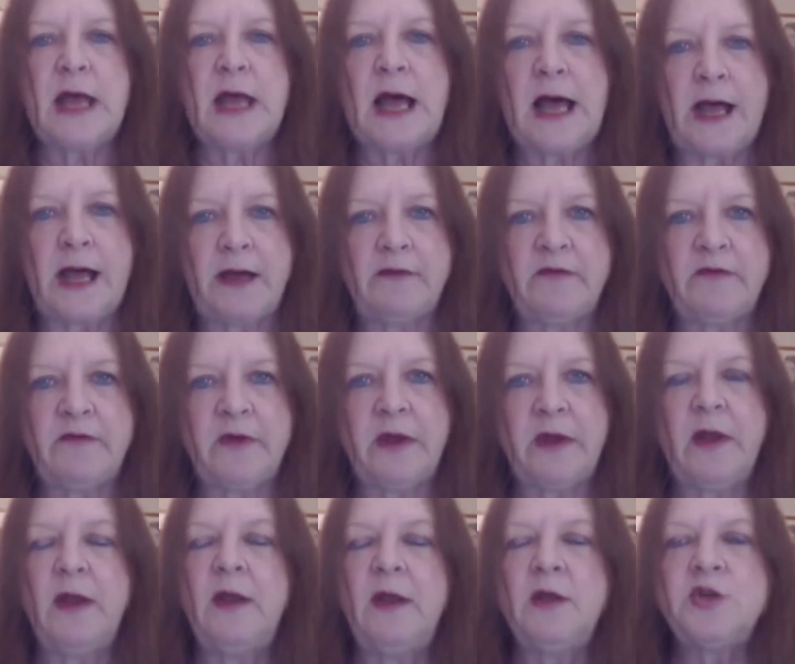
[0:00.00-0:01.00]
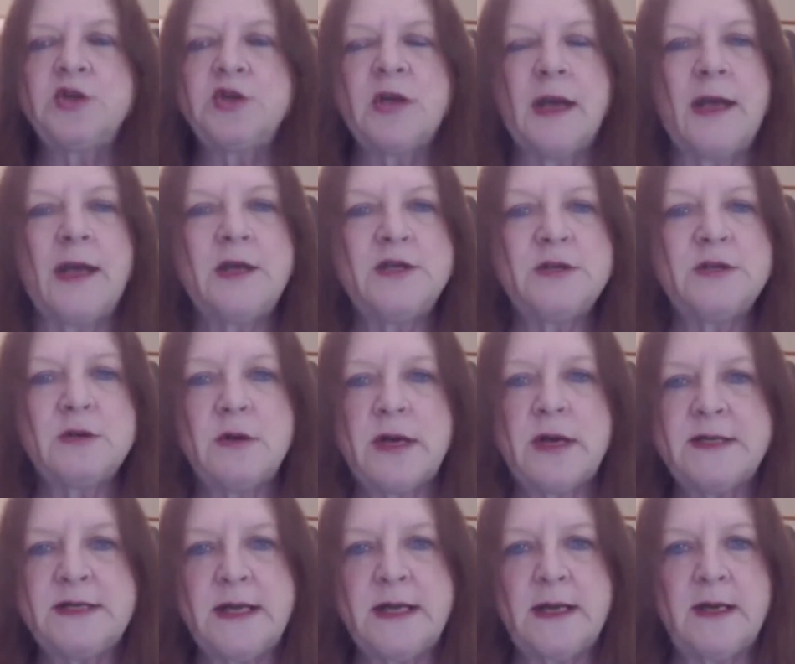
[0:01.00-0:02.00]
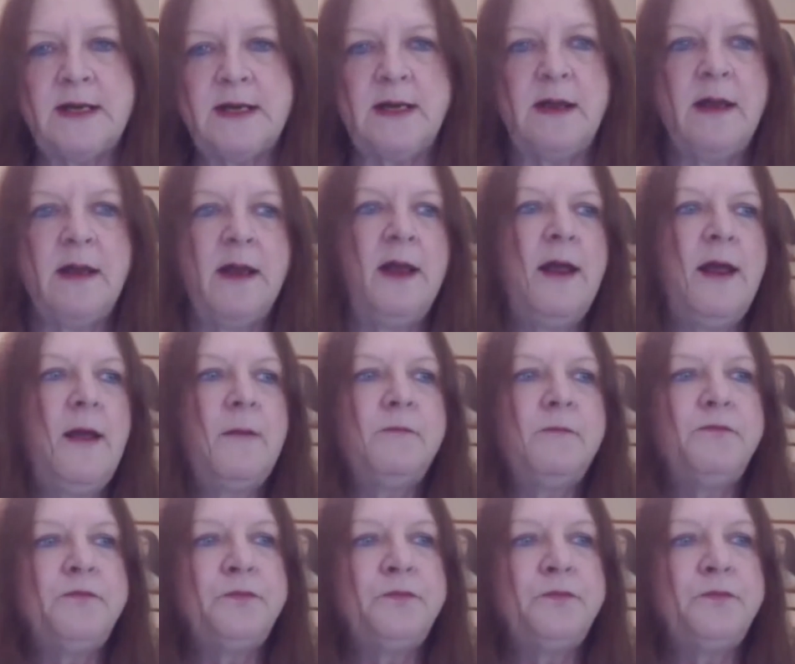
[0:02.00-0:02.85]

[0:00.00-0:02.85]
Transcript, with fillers: their lives, change their identity,